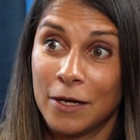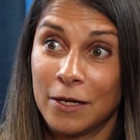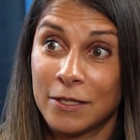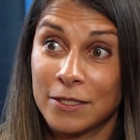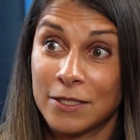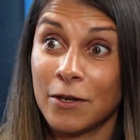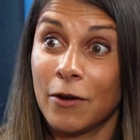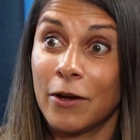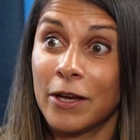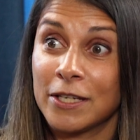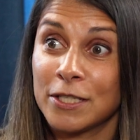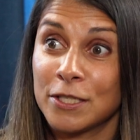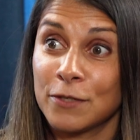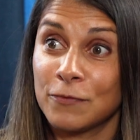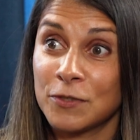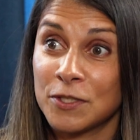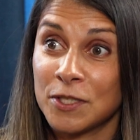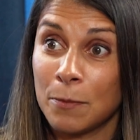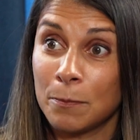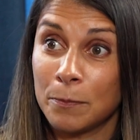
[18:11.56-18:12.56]
a diet, and
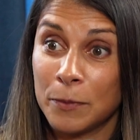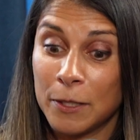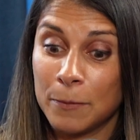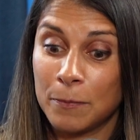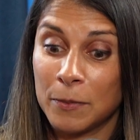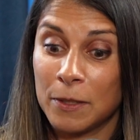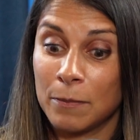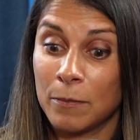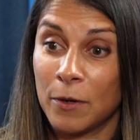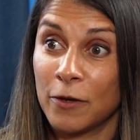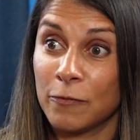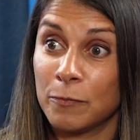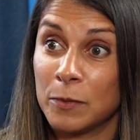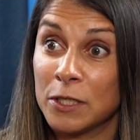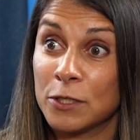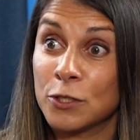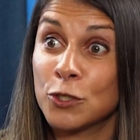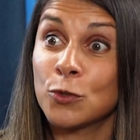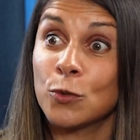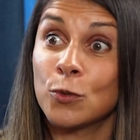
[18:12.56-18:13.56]
for some people it might have
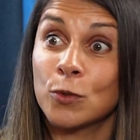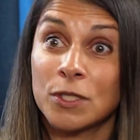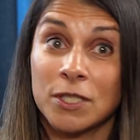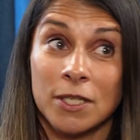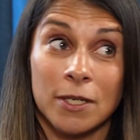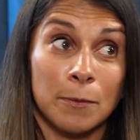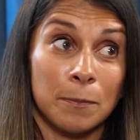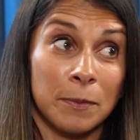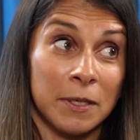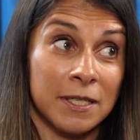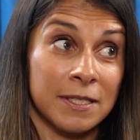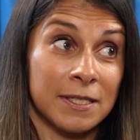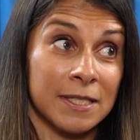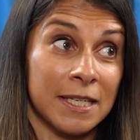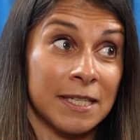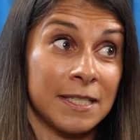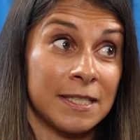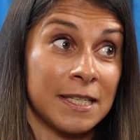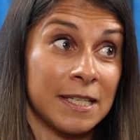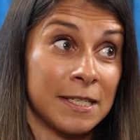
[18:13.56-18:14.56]
been shorter because
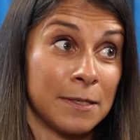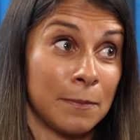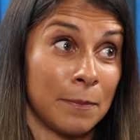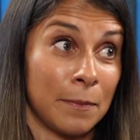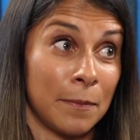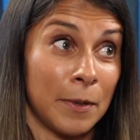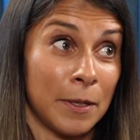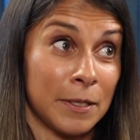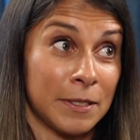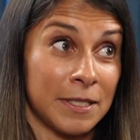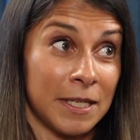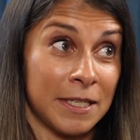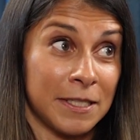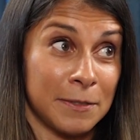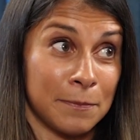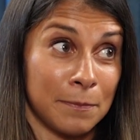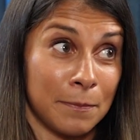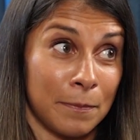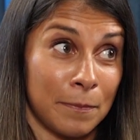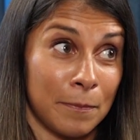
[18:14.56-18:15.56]
they didn't
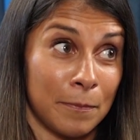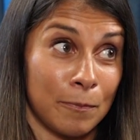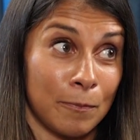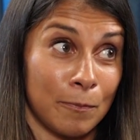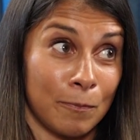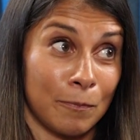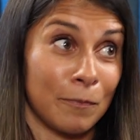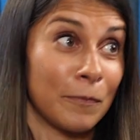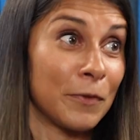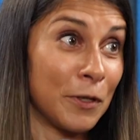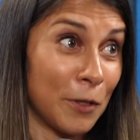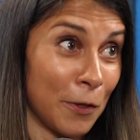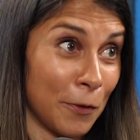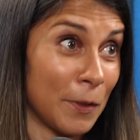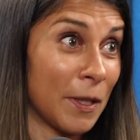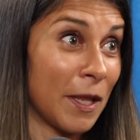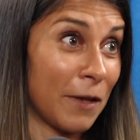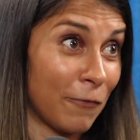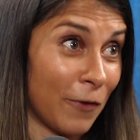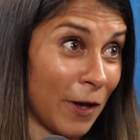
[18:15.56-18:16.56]

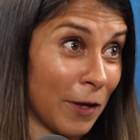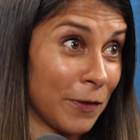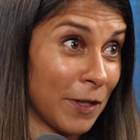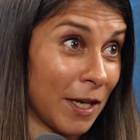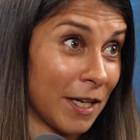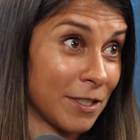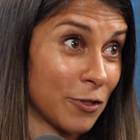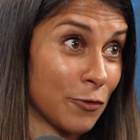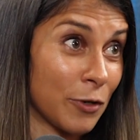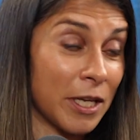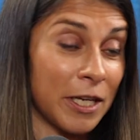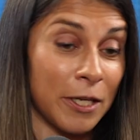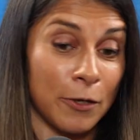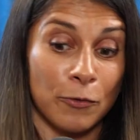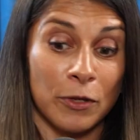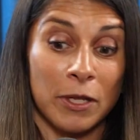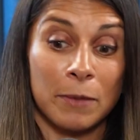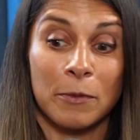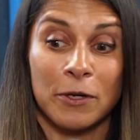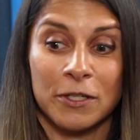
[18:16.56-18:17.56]
they found that trickier,
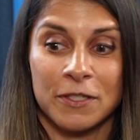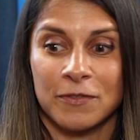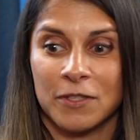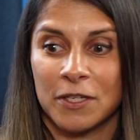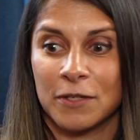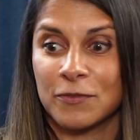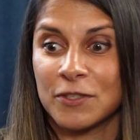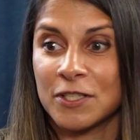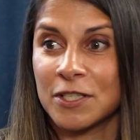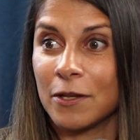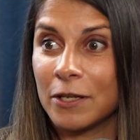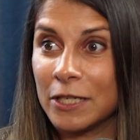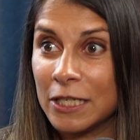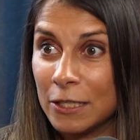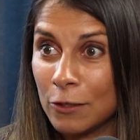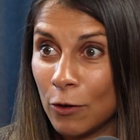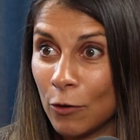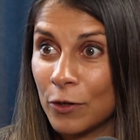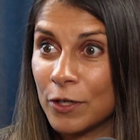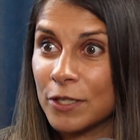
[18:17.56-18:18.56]
or they might have done it for slightly
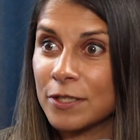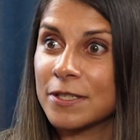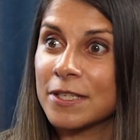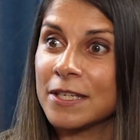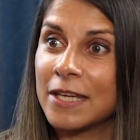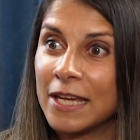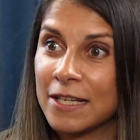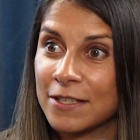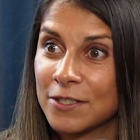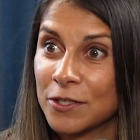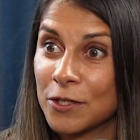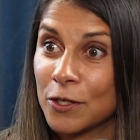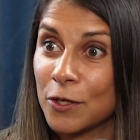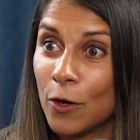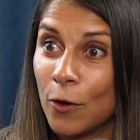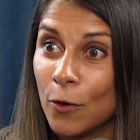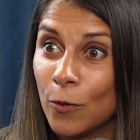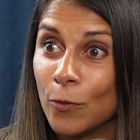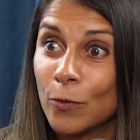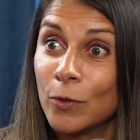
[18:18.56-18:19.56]
longer to get to the
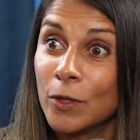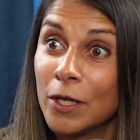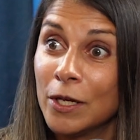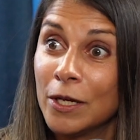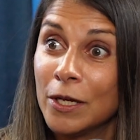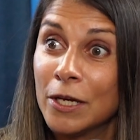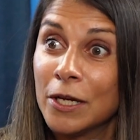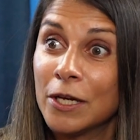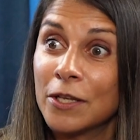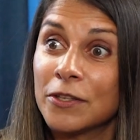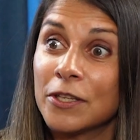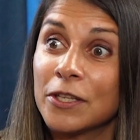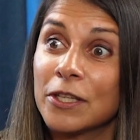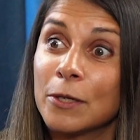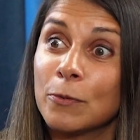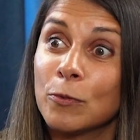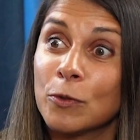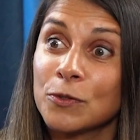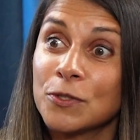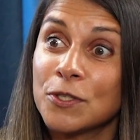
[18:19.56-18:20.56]
goal that
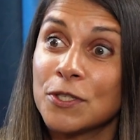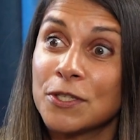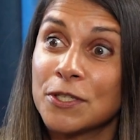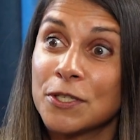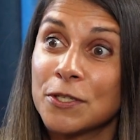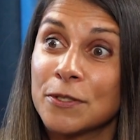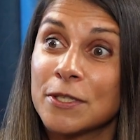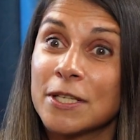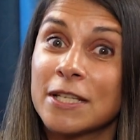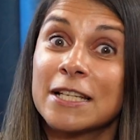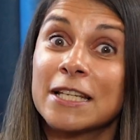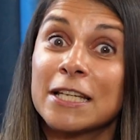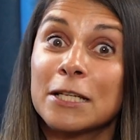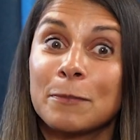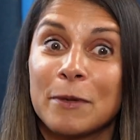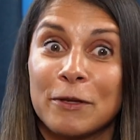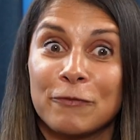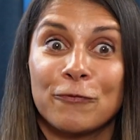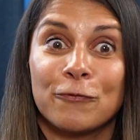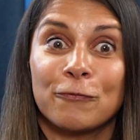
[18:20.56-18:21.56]
they wanted to. So there's a little
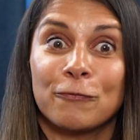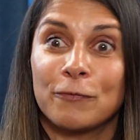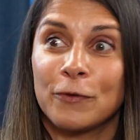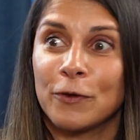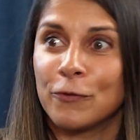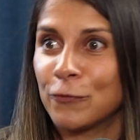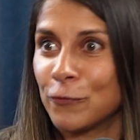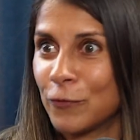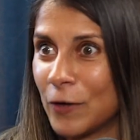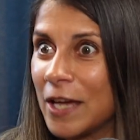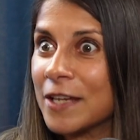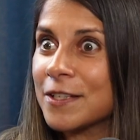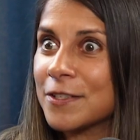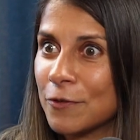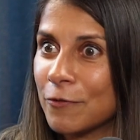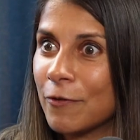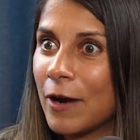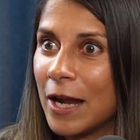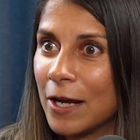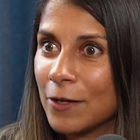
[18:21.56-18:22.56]
bit of flex
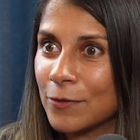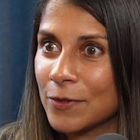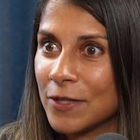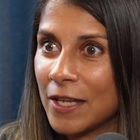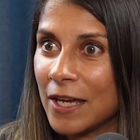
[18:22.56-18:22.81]
around